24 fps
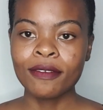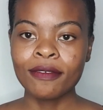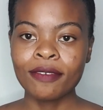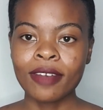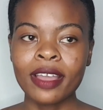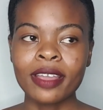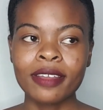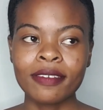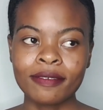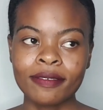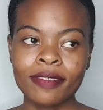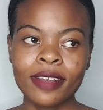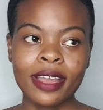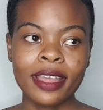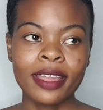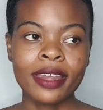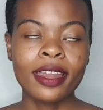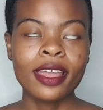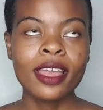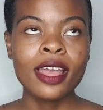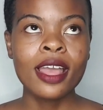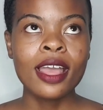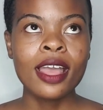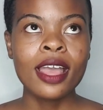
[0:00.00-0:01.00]

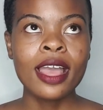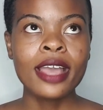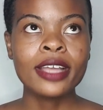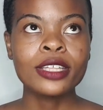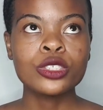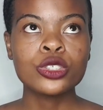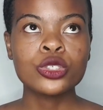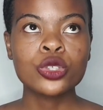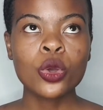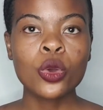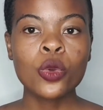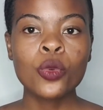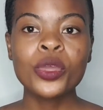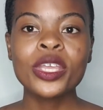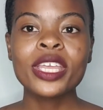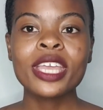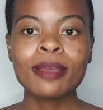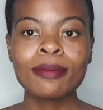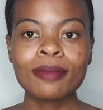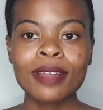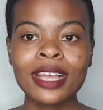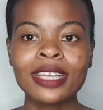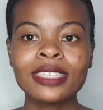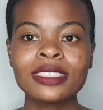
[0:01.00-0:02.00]
Fine. And so we
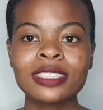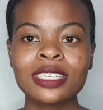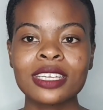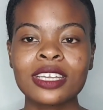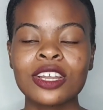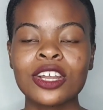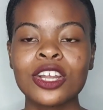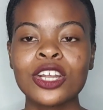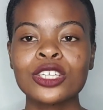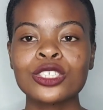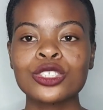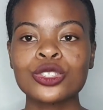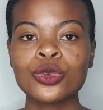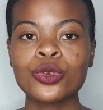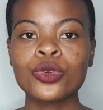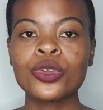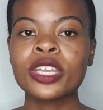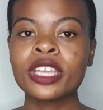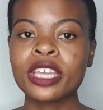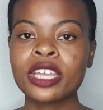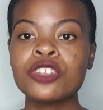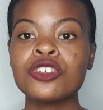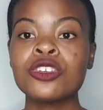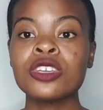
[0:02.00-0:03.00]
kept asking her, so
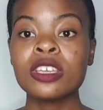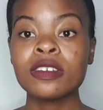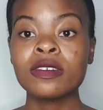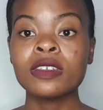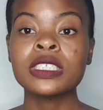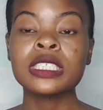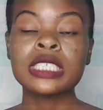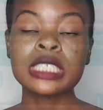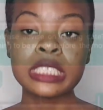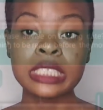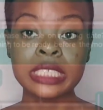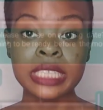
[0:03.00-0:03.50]
can you give us a